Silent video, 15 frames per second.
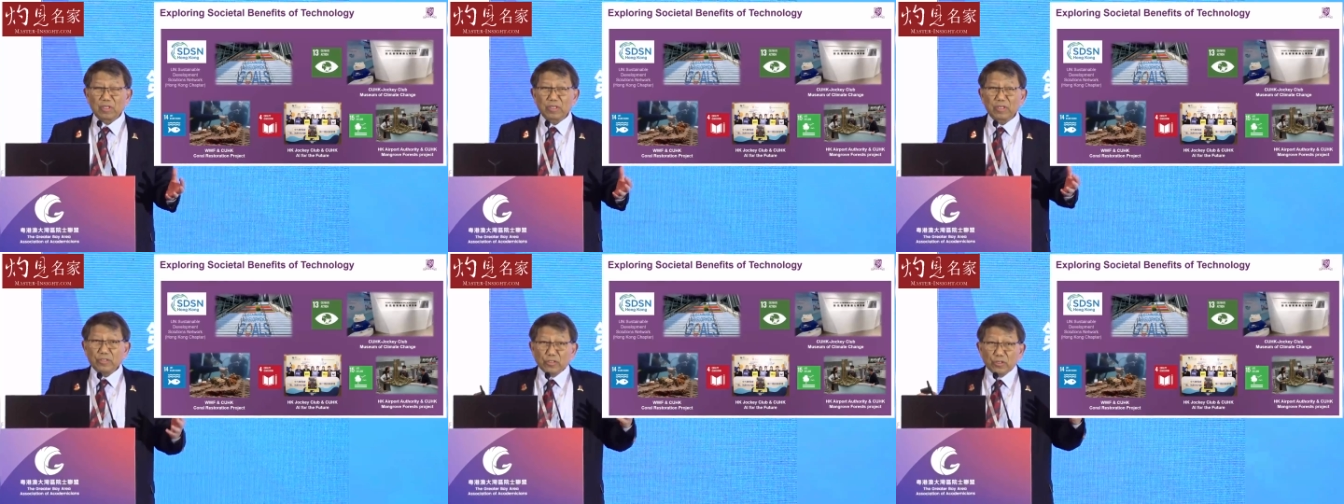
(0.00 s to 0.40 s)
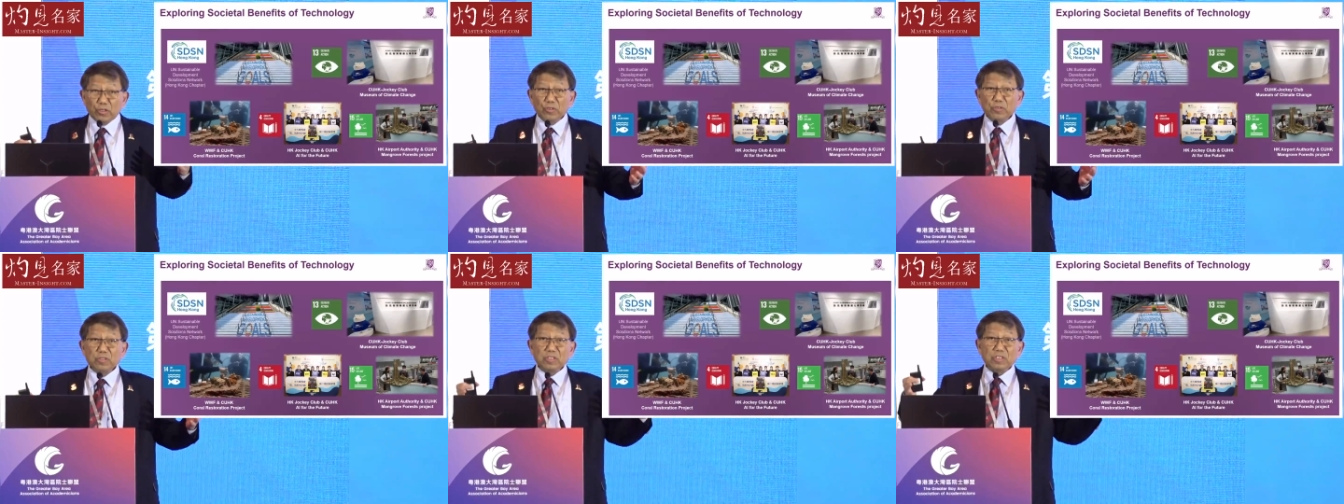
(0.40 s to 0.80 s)
to
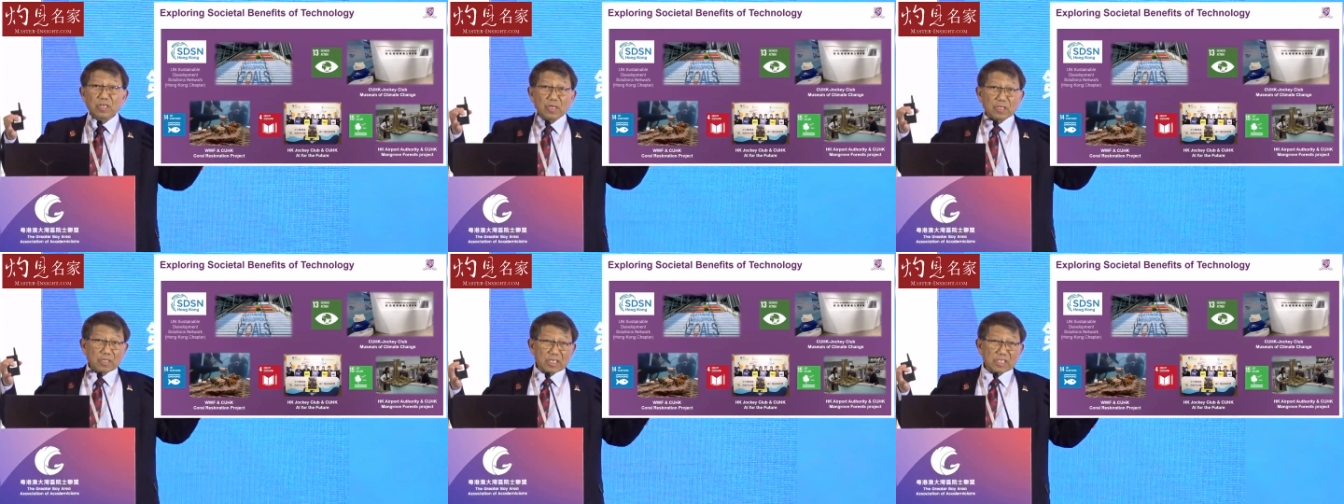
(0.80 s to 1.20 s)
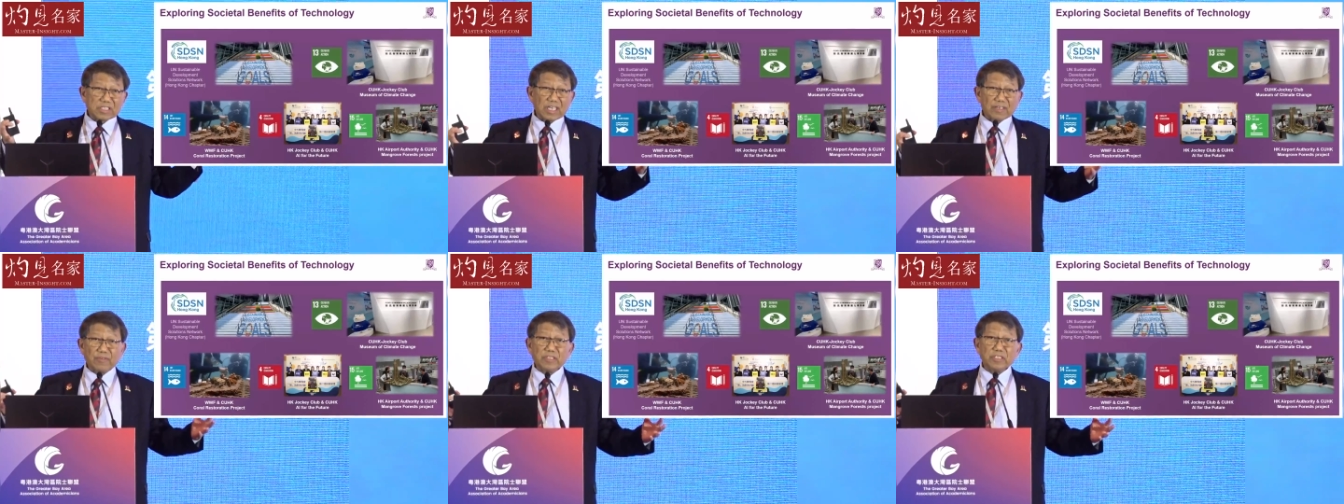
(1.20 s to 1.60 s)
use the
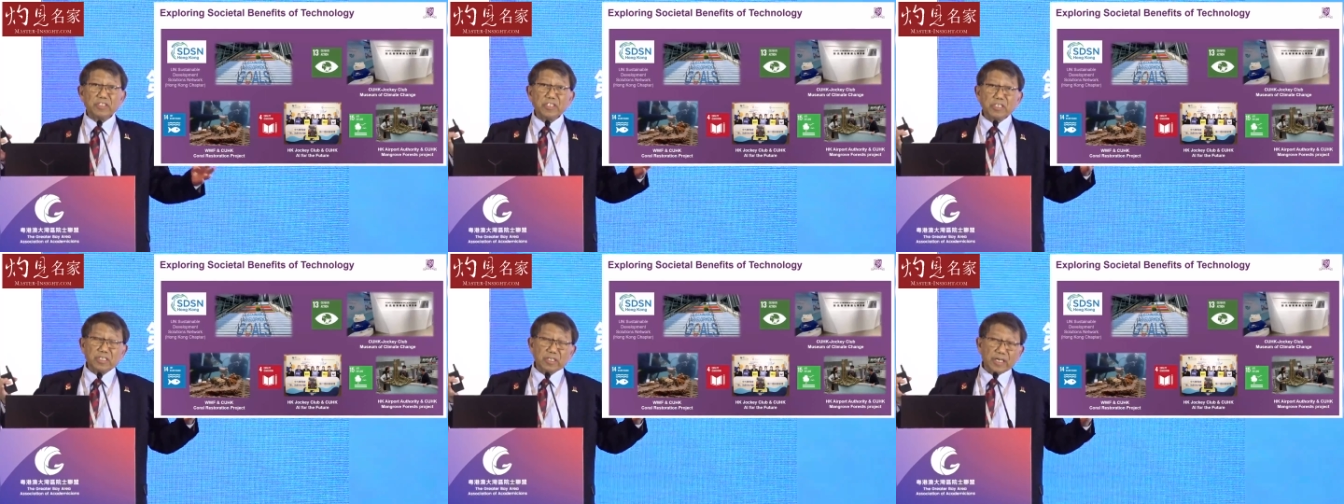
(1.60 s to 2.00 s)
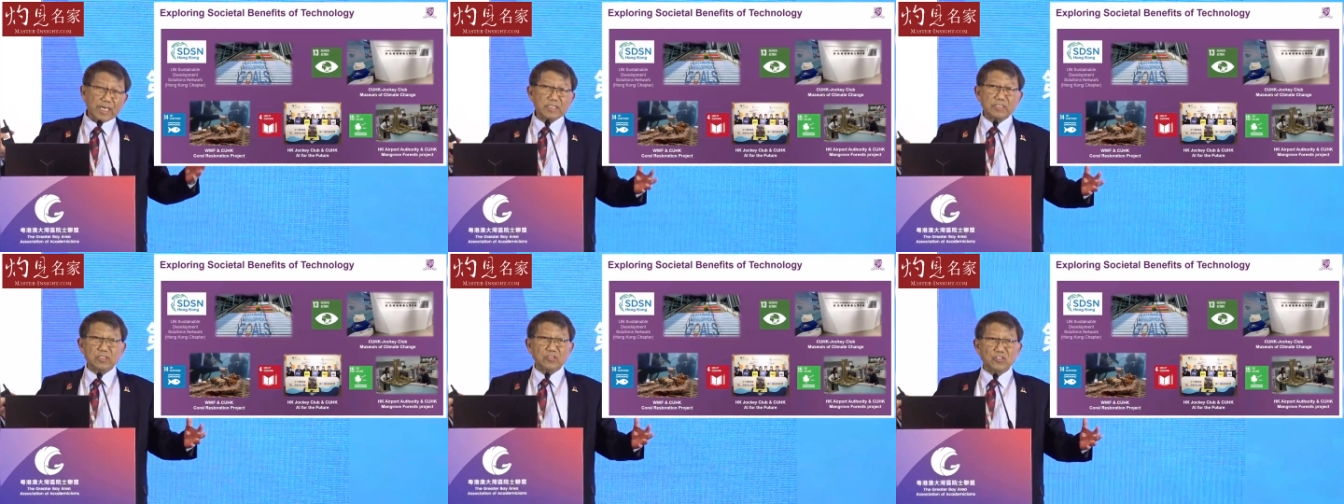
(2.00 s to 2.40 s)
17
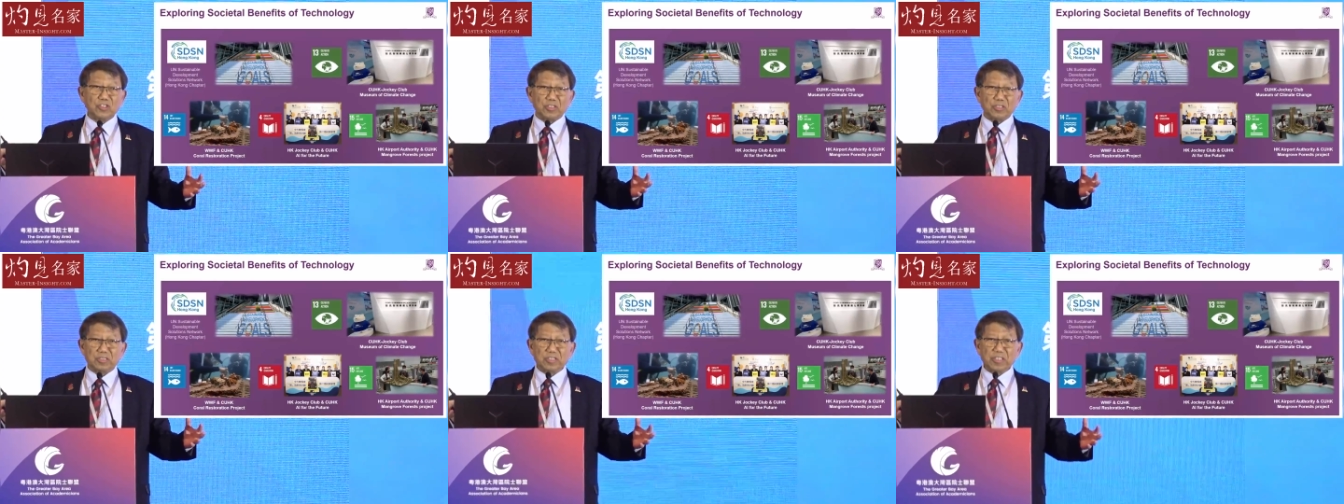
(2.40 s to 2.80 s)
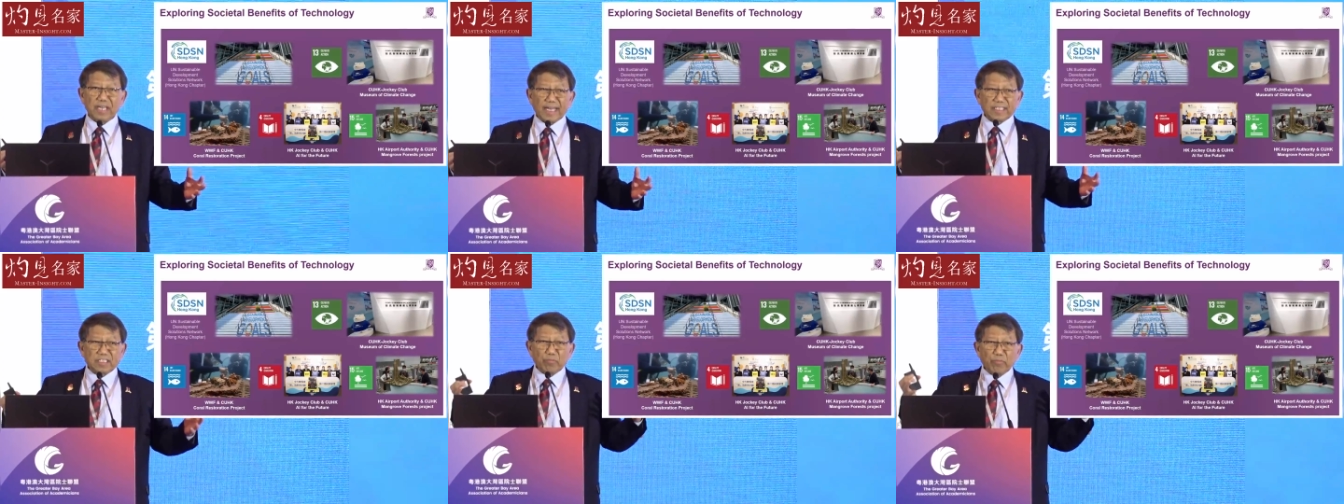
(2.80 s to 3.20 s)
SDGs
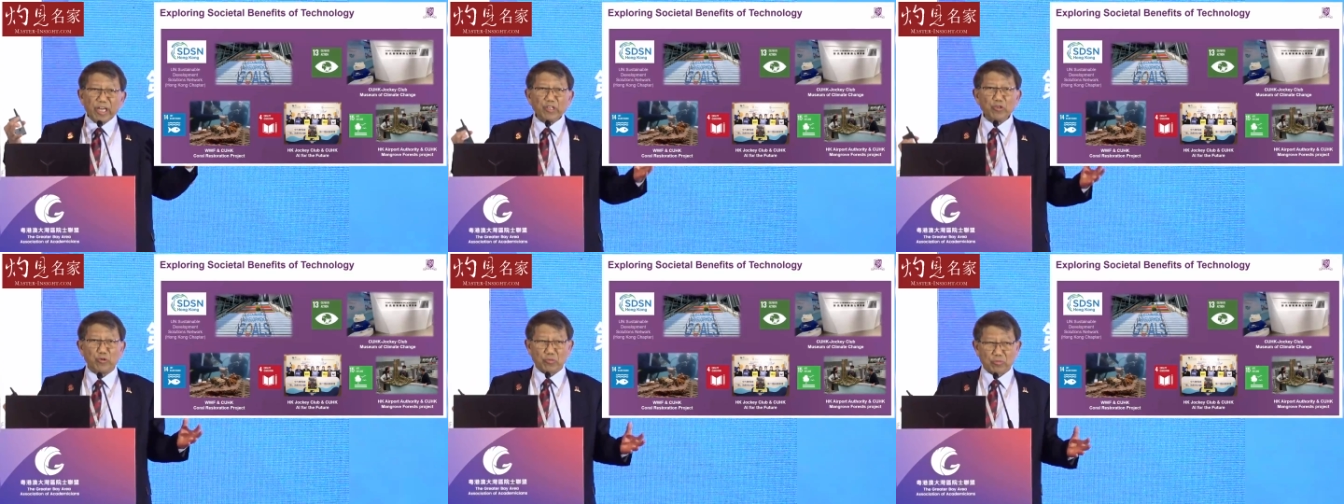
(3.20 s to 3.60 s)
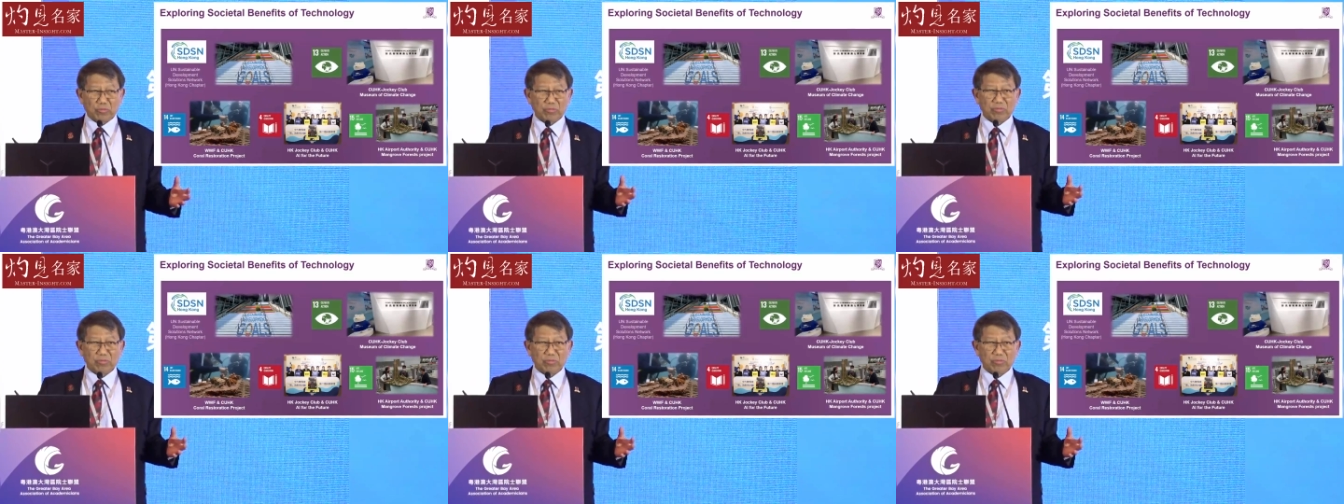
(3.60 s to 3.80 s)
as a menu